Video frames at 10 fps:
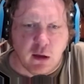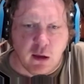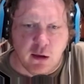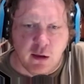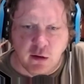
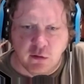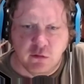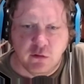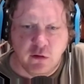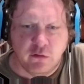
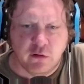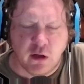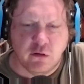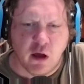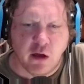and his
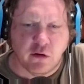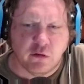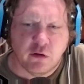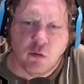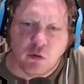son Titus.
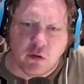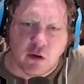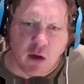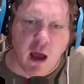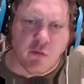So
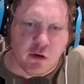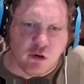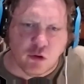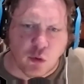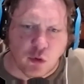there are
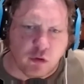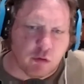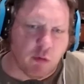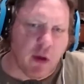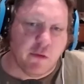religious wars
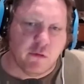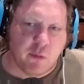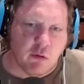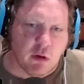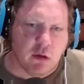throughout this
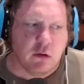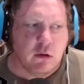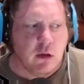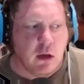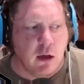period.
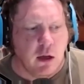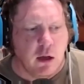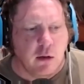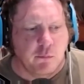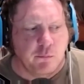
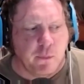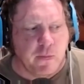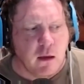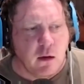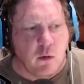Um,
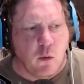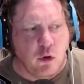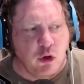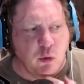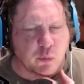
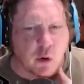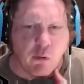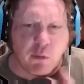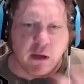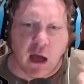you would
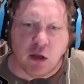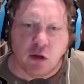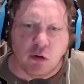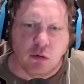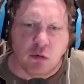probably
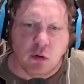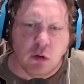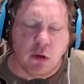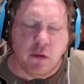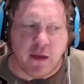argue
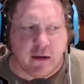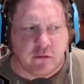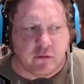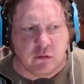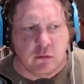
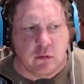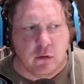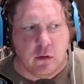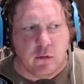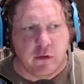that
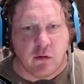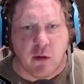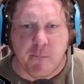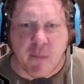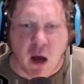there
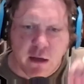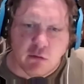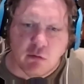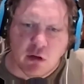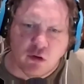are
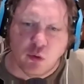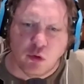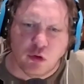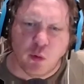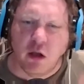minor religious
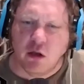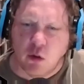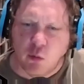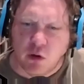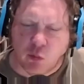wars as well. You
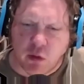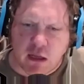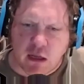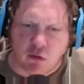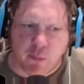know, we, we
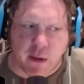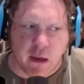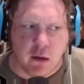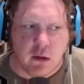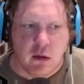hear
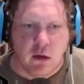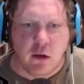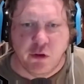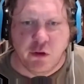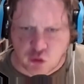about
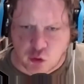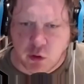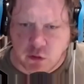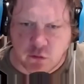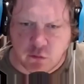the
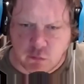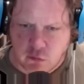Druids